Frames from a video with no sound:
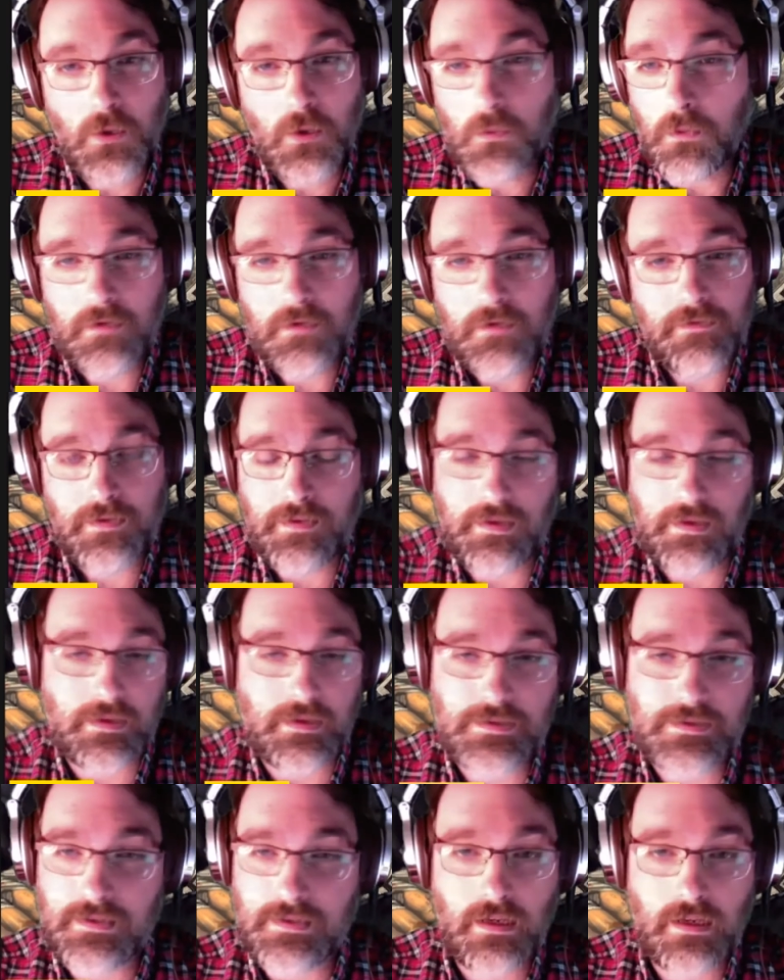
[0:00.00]
one of the
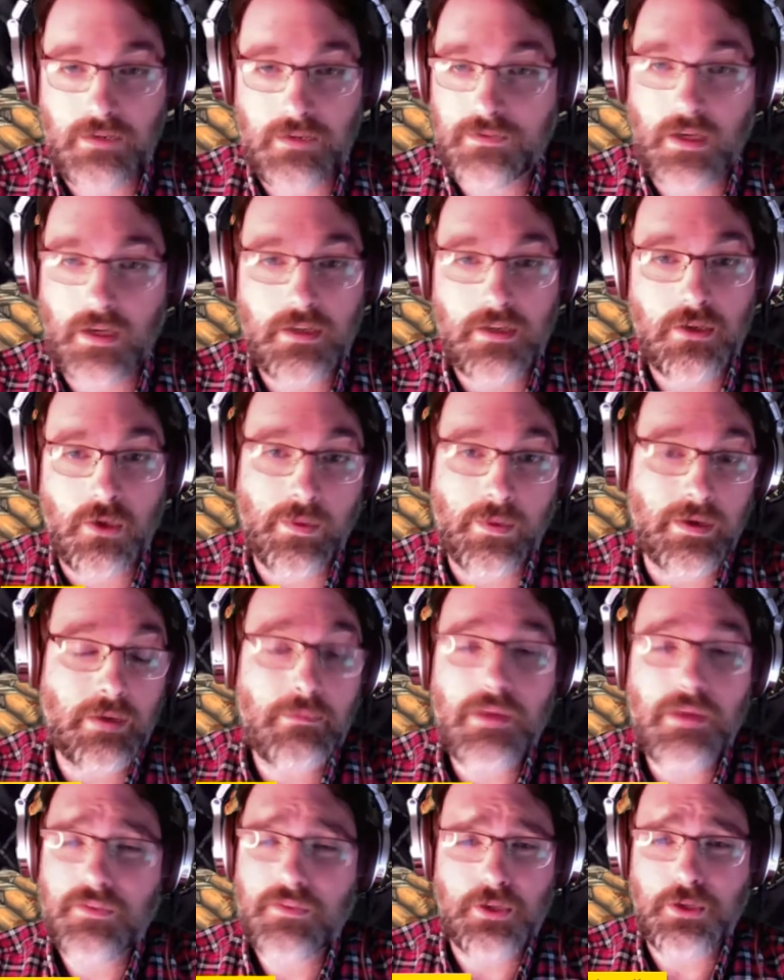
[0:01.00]
things that I've got going,
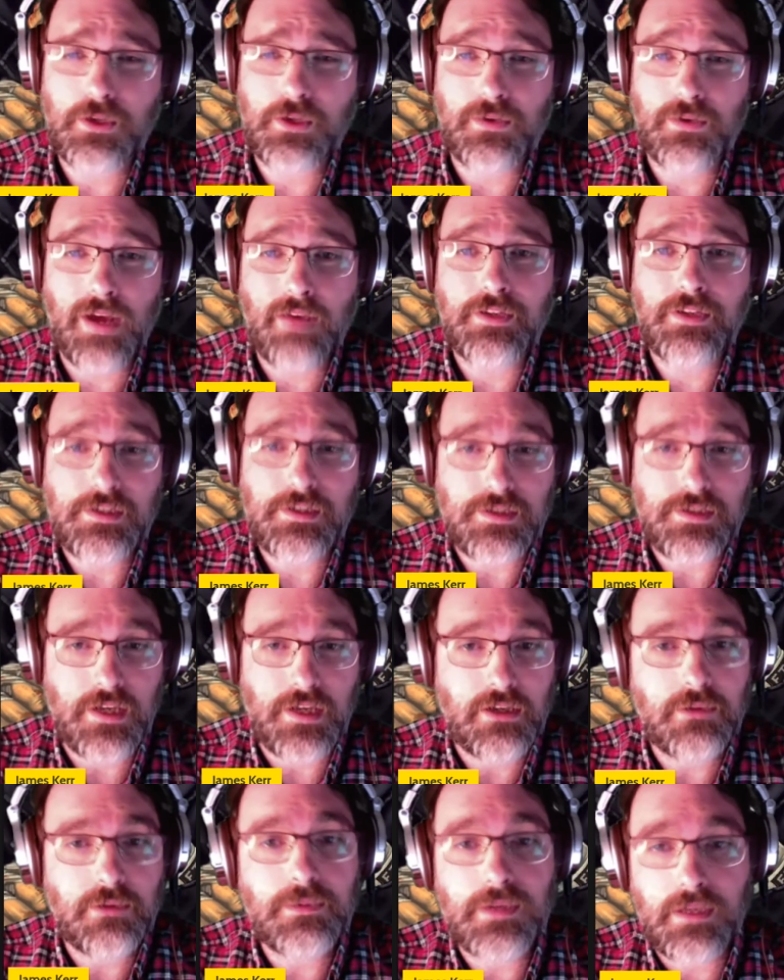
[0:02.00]
I'm not a very good graphic
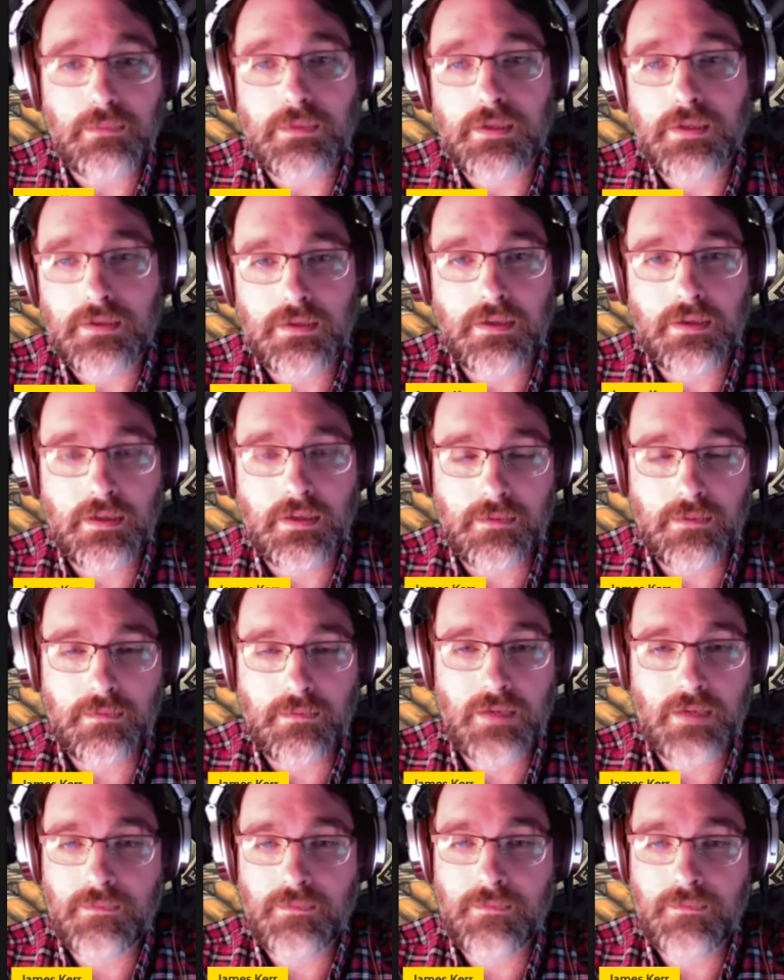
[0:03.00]
designer, but I'm a uh,
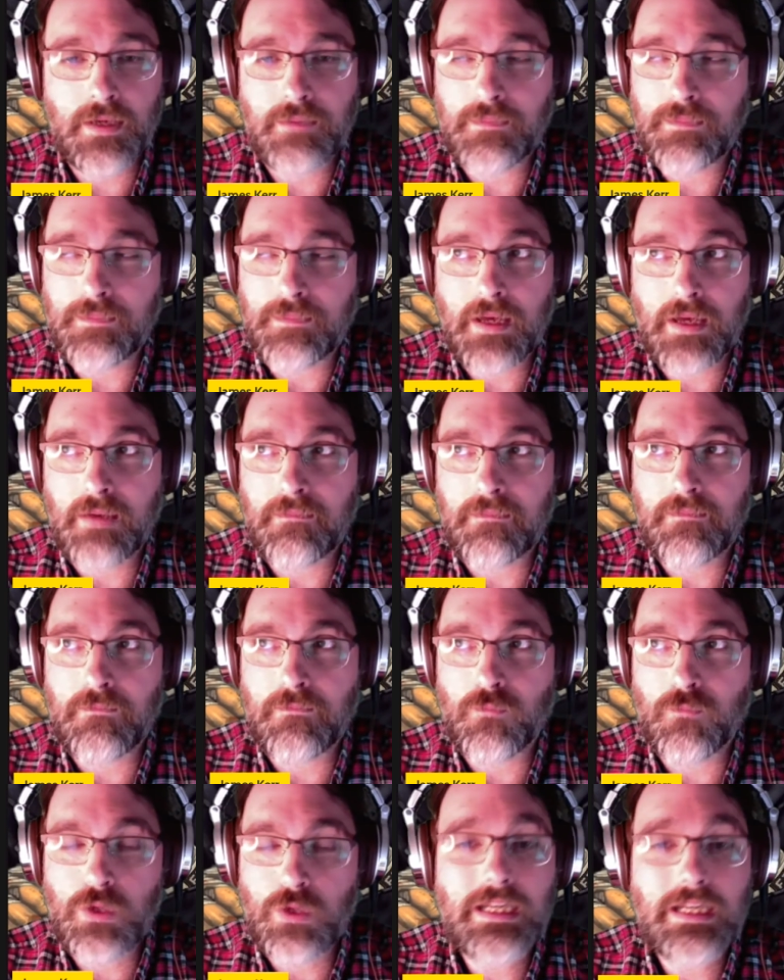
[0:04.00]
and I'm, I'm, a
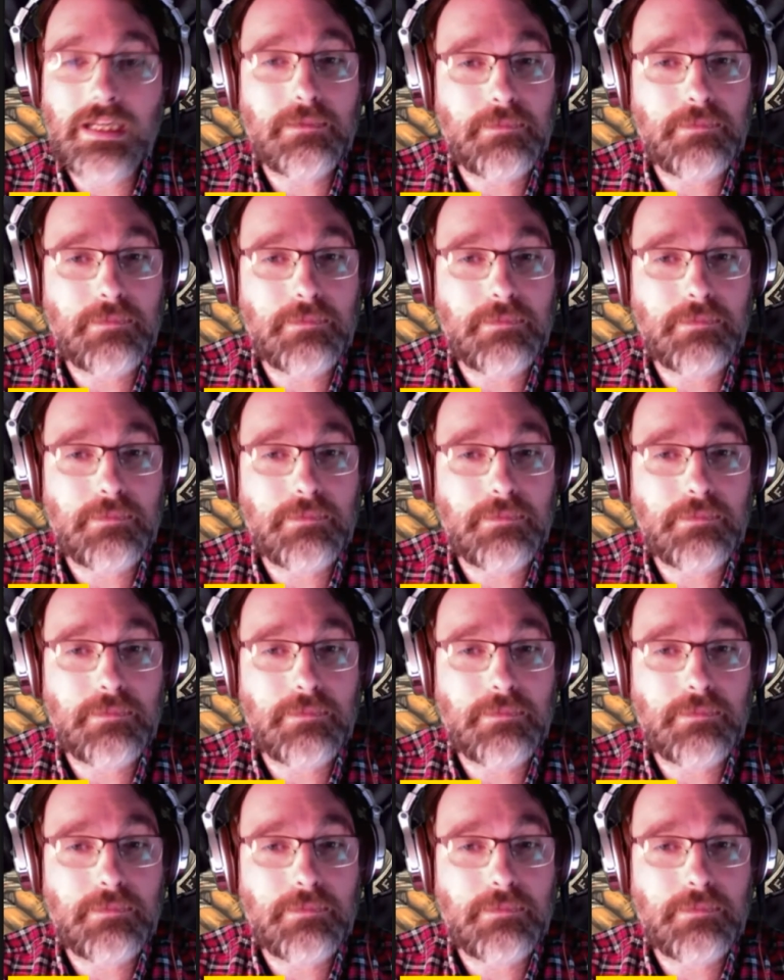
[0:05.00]
really